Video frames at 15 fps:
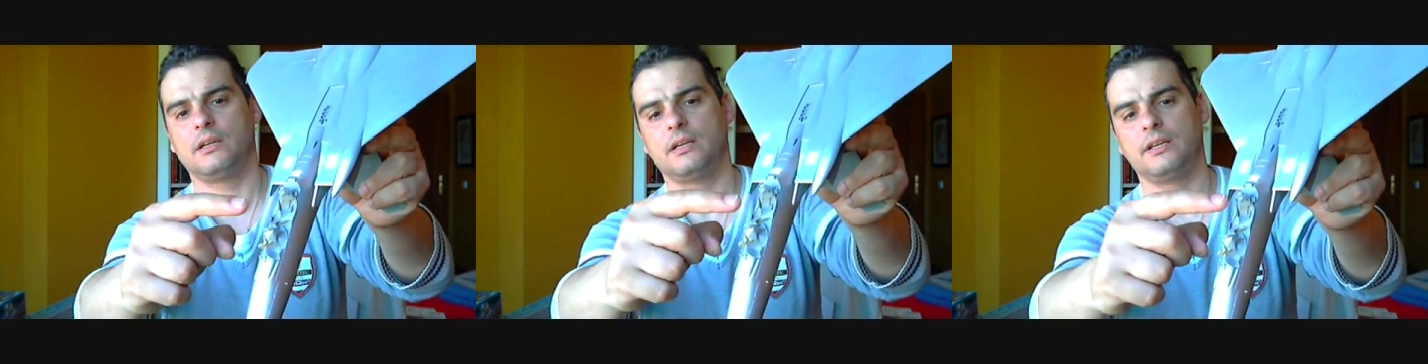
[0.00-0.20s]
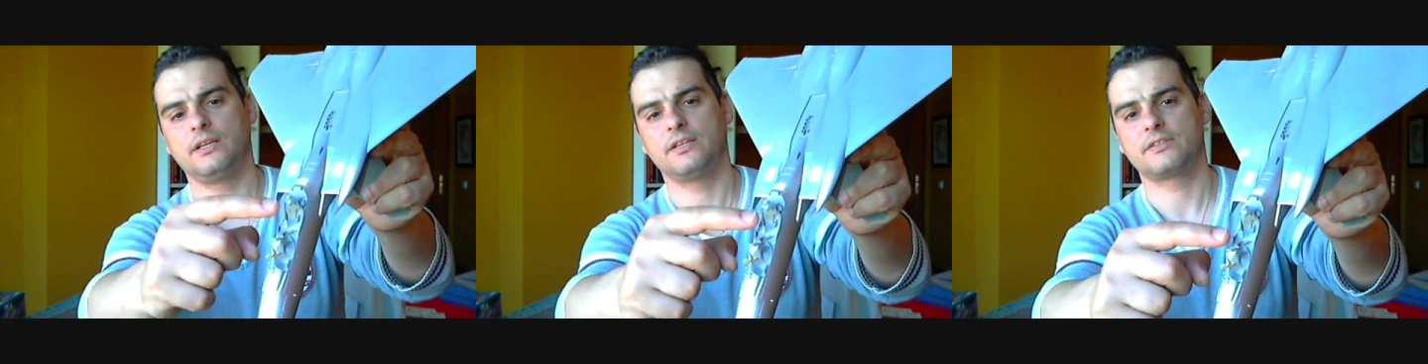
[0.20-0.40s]

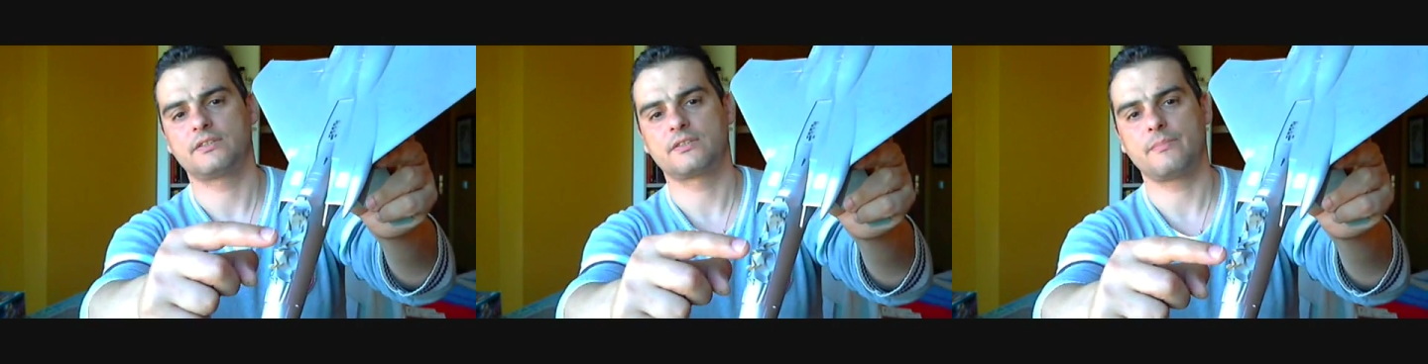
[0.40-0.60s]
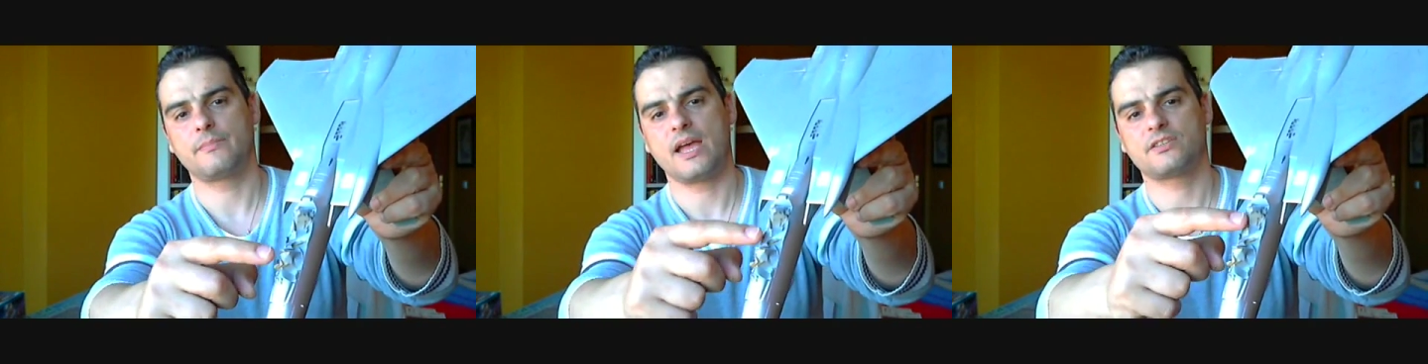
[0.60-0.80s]

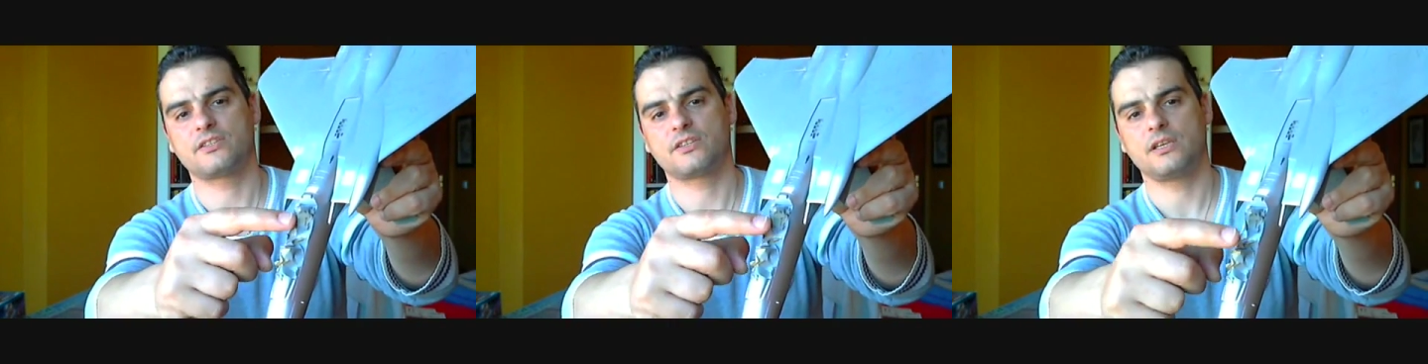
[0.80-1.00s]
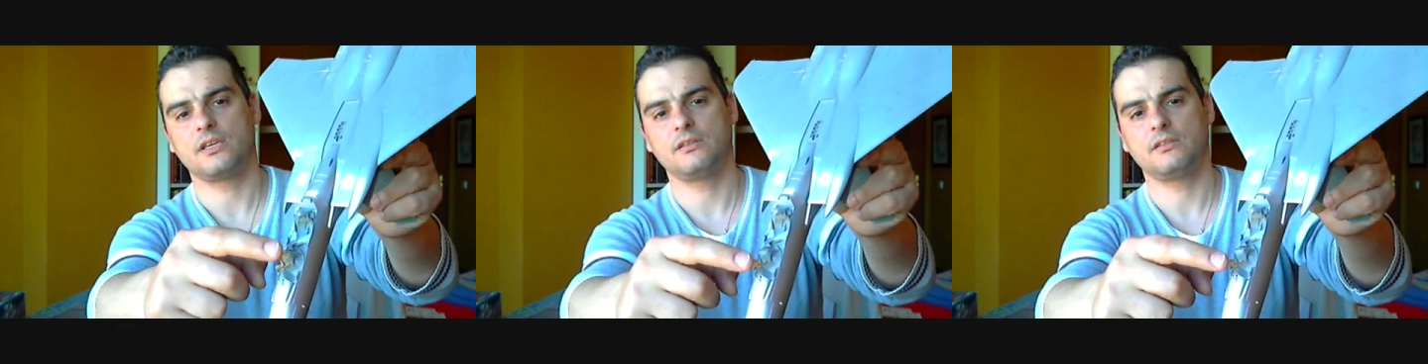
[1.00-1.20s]
It's
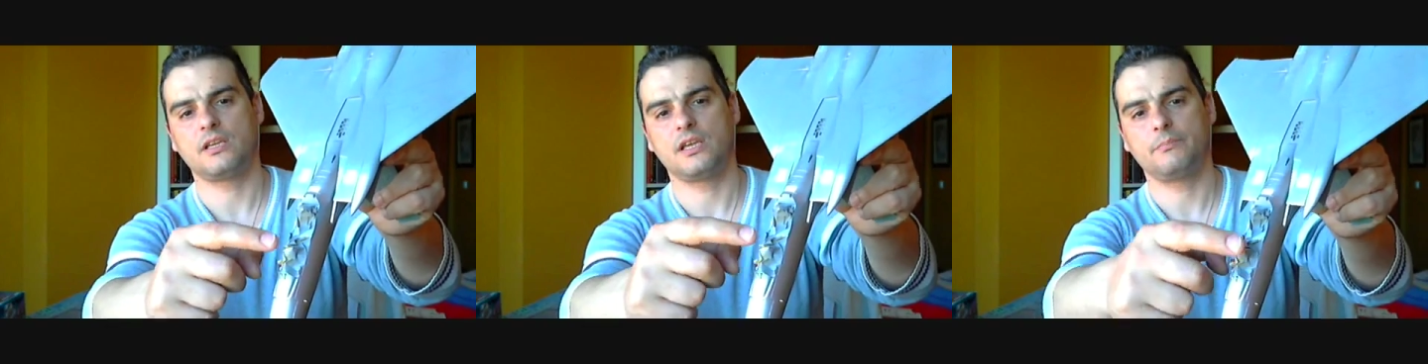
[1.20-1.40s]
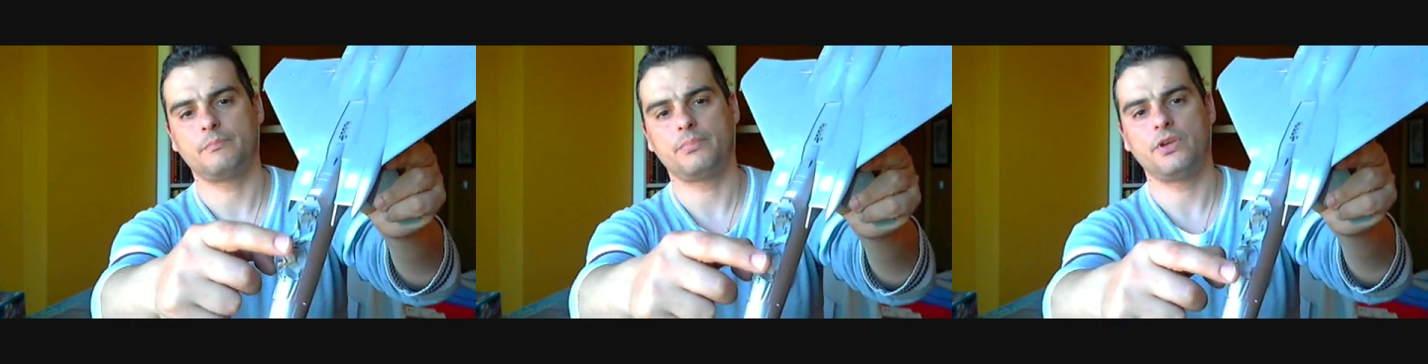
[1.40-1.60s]
masking
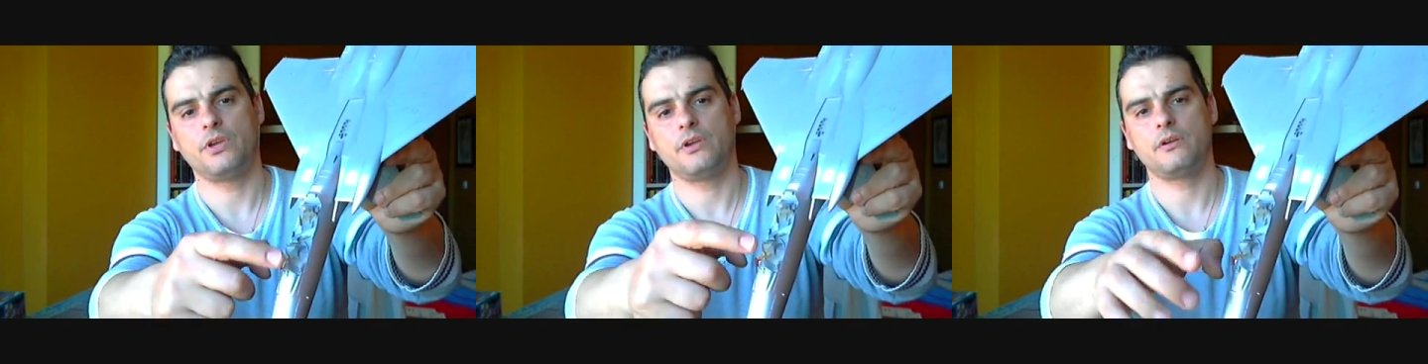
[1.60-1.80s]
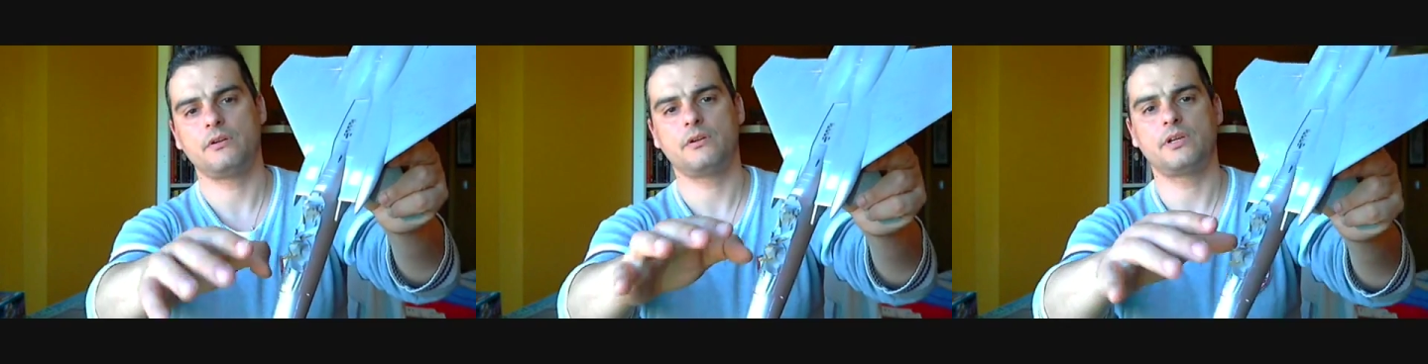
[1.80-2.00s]
tape
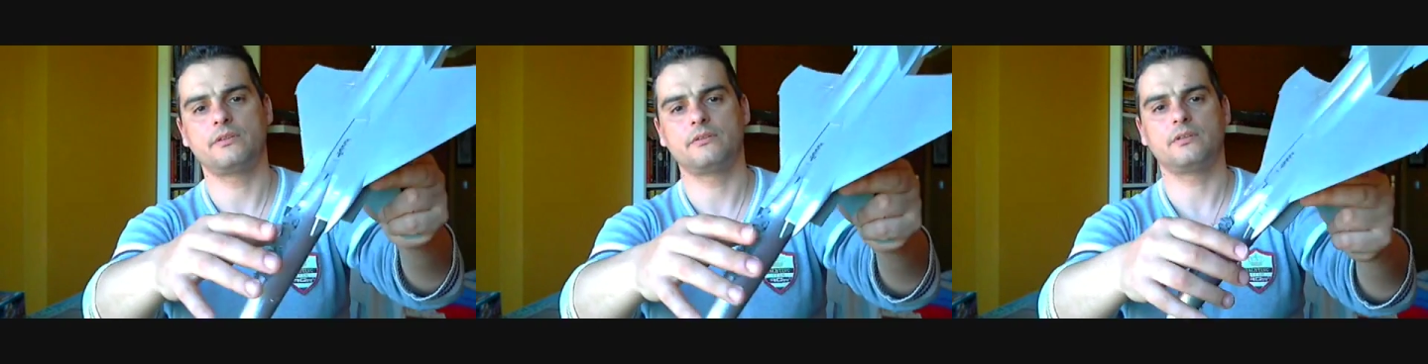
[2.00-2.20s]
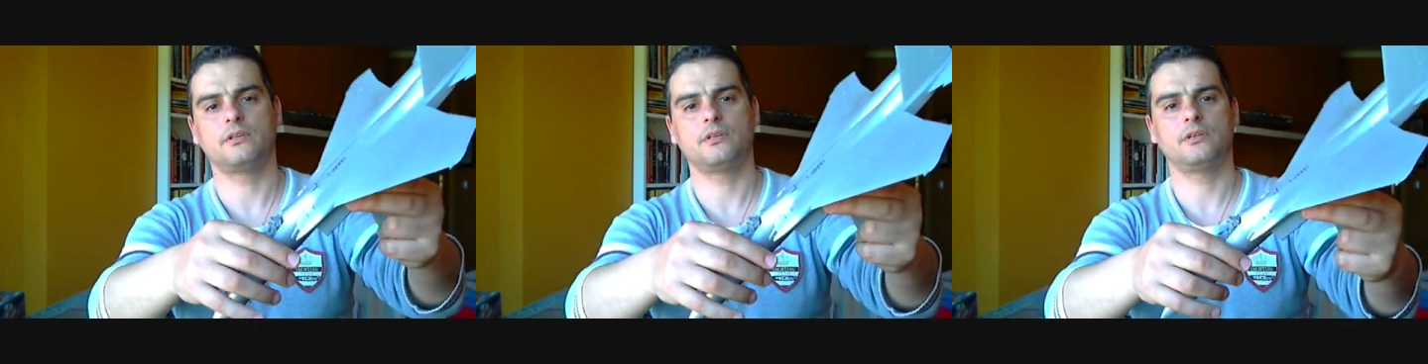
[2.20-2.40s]
here,
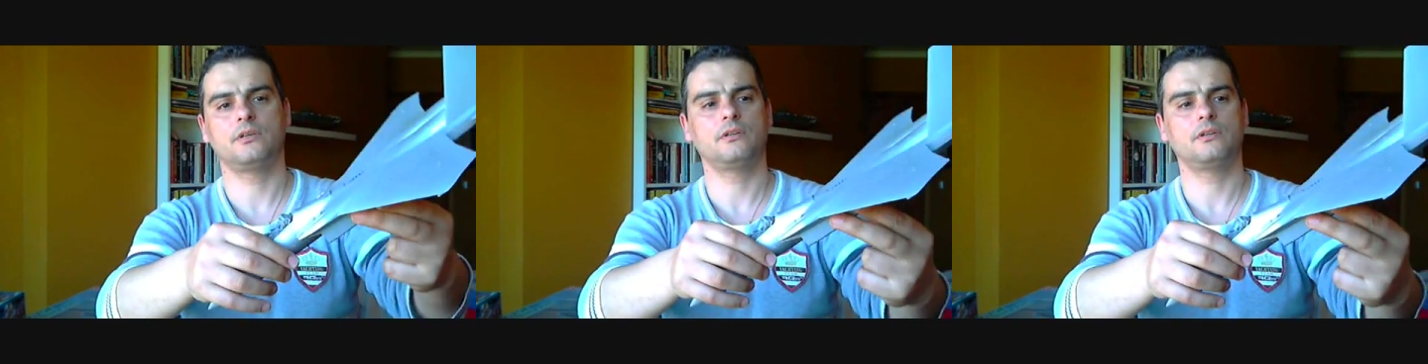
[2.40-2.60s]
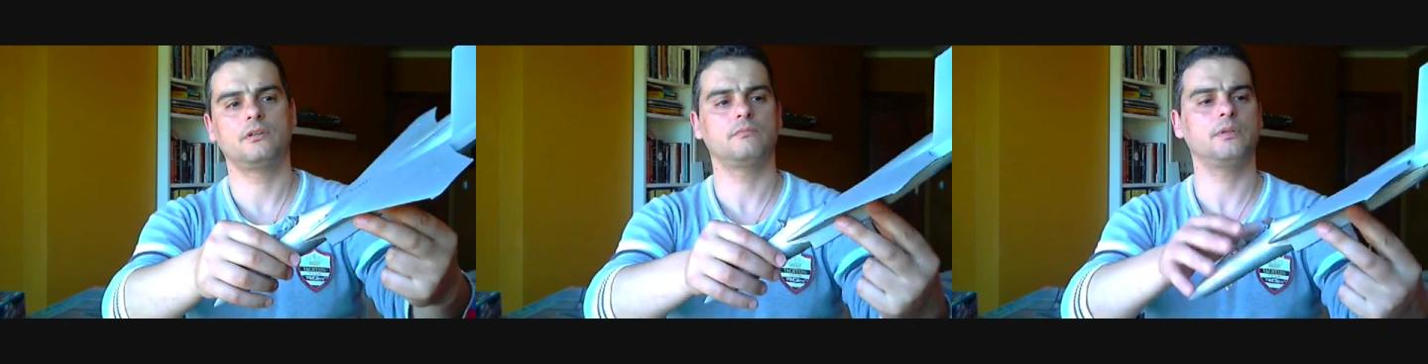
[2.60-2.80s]
and
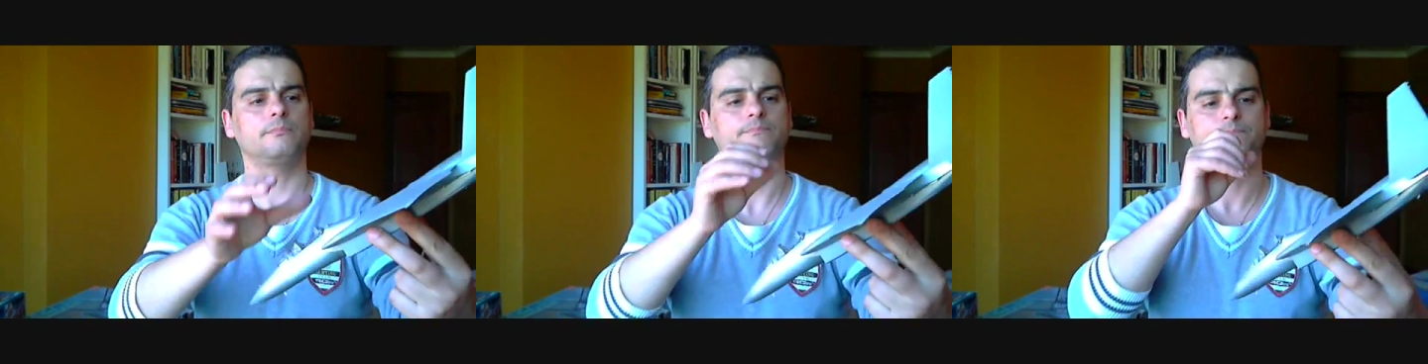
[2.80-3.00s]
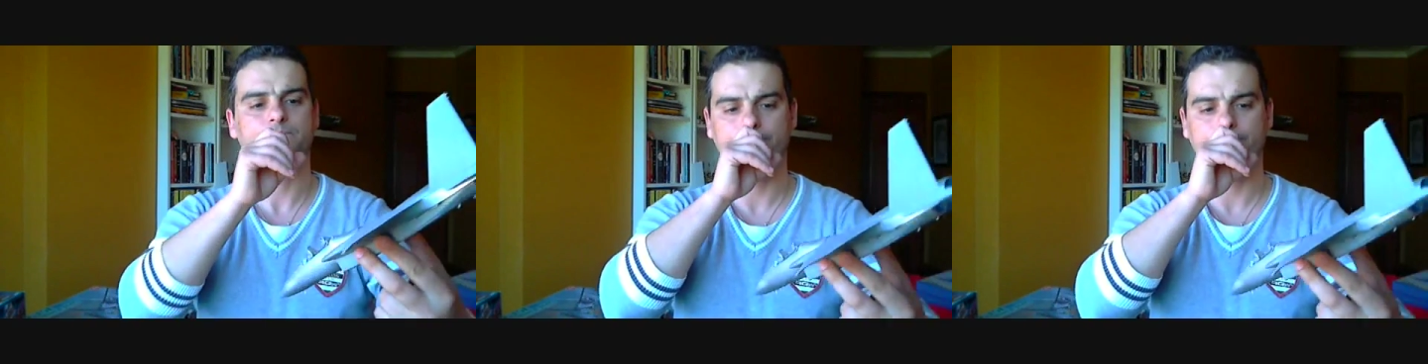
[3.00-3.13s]
well,